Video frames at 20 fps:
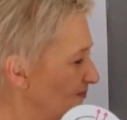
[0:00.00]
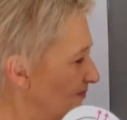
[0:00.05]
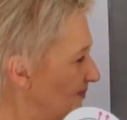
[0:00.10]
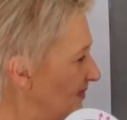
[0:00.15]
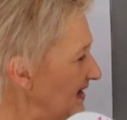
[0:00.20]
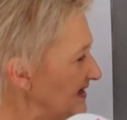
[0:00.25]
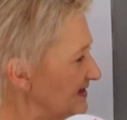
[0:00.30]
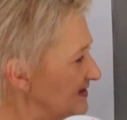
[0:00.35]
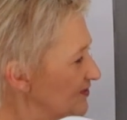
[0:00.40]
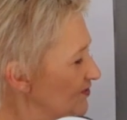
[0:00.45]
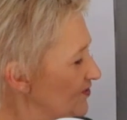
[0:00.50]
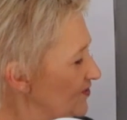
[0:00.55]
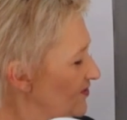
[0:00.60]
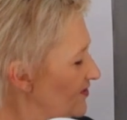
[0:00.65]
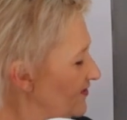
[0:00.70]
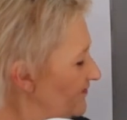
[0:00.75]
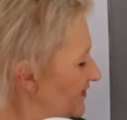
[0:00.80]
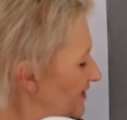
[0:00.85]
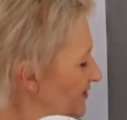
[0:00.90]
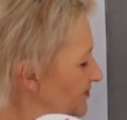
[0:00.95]
bust
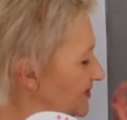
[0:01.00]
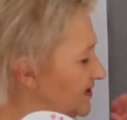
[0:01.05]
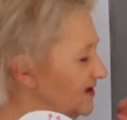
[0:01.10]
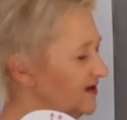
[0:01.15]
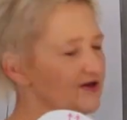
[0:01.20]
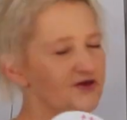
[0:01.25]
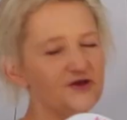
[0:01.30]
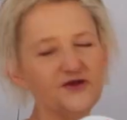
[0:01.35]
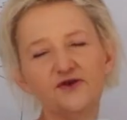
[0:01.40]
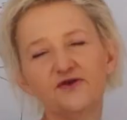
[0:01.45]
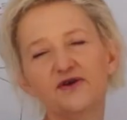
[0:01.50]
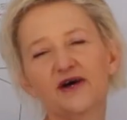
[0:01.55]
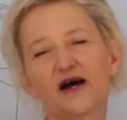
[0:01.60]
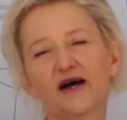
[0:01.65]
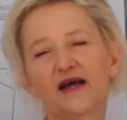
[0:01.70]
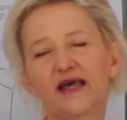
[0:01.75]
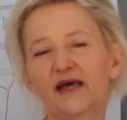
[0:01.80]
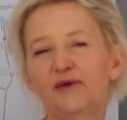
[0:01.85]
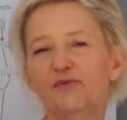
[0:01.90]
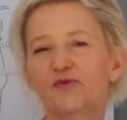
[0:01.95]
curve that we're going to do,
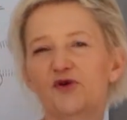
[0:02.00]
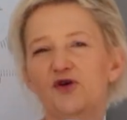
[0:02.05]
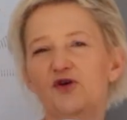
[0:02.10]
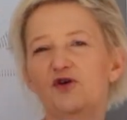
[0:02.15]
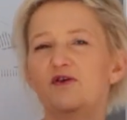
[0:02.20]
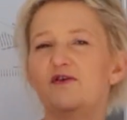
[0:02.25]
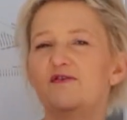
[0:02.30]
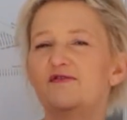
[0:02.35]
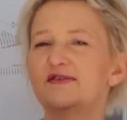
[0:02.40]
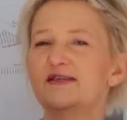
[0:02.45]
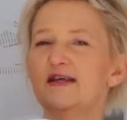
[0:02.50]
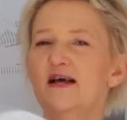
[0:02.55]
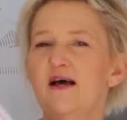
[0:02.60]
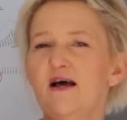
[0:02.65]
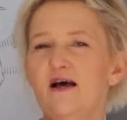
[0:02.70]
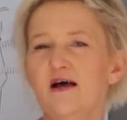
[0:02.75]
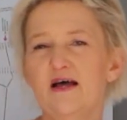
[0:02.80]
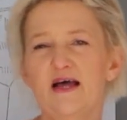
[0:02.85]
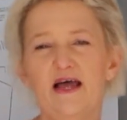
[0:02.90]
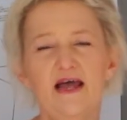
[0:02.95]
our hip curves,
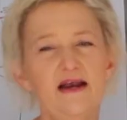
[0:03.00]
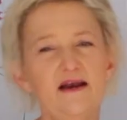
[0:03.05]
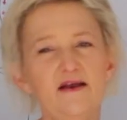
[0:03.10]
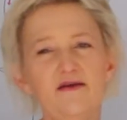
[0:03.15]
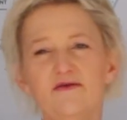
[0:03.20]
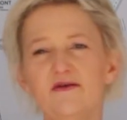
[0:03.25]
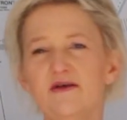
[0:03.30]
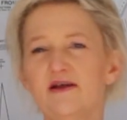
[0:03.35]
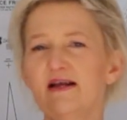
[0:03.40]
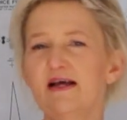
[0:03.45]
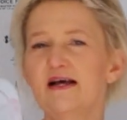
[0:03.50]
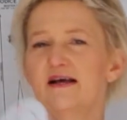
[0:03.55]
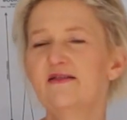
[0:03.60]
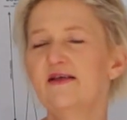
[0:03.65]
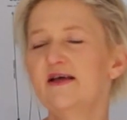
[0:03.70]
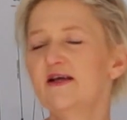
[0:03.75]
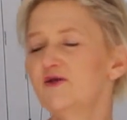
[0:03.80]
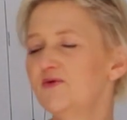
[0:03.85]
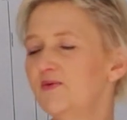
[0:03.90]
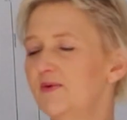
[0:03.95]
anything like
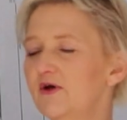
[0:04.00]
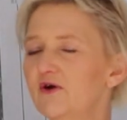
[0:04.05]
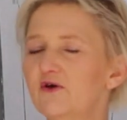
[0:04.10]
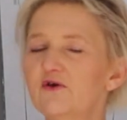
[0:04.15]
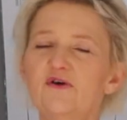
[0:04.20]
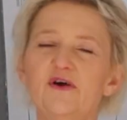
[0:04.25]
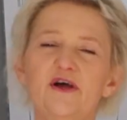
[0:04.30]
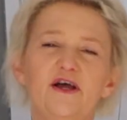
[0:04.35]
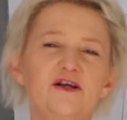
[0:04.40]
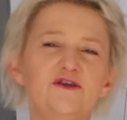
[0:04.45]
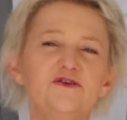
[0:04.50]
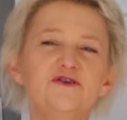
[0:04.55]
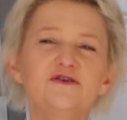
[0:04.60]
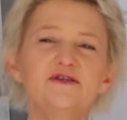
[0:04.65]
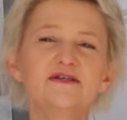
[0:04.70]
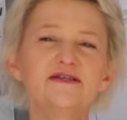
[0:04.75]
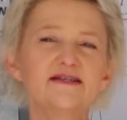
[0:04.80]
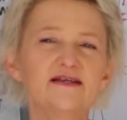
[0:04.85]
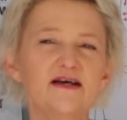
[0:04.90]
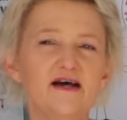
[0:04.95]
that we are going to
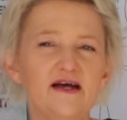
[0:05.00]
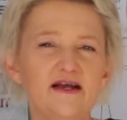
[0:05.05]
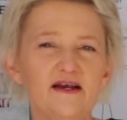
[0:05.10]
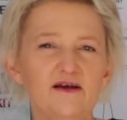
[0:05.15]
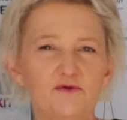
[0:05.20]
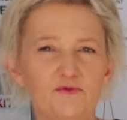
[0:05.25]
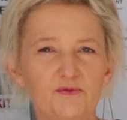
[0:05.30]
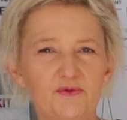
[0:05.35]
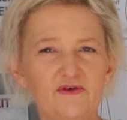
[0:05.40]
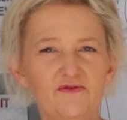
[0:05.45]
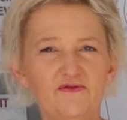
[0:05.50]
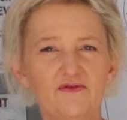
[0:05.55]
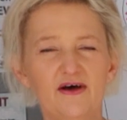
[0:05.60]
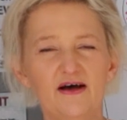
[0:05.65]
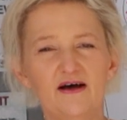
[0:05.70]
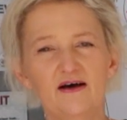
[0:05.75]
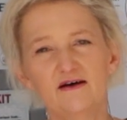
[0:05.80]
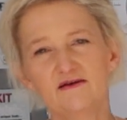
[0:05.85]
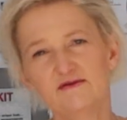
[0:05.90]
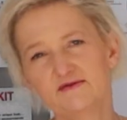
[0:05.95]
design with
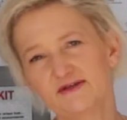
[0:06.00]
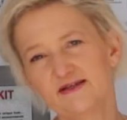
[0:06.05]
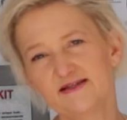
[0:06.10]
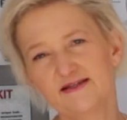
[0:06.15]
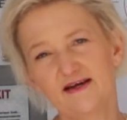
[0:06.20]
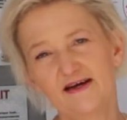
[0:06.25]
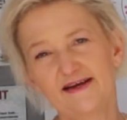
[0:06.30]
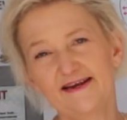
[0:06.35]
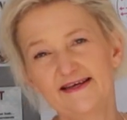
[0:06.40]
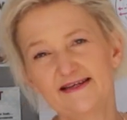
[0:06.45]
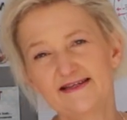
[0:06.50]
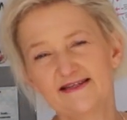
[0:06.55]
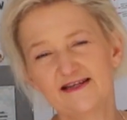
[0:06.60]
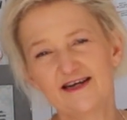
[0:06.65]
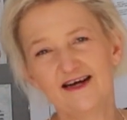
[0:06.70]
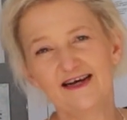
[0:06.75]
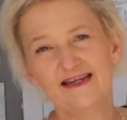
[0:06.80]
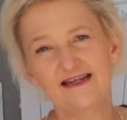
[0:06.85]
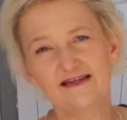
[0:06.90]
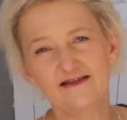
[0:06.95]
our designing
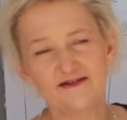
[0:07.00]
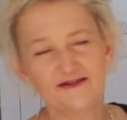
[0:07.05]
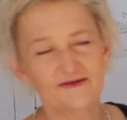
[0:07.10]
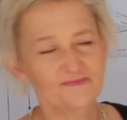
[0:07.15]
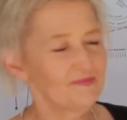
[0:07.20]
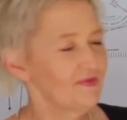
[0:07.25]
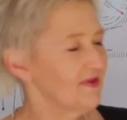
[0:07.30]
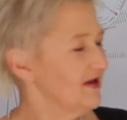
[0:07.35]
stylus.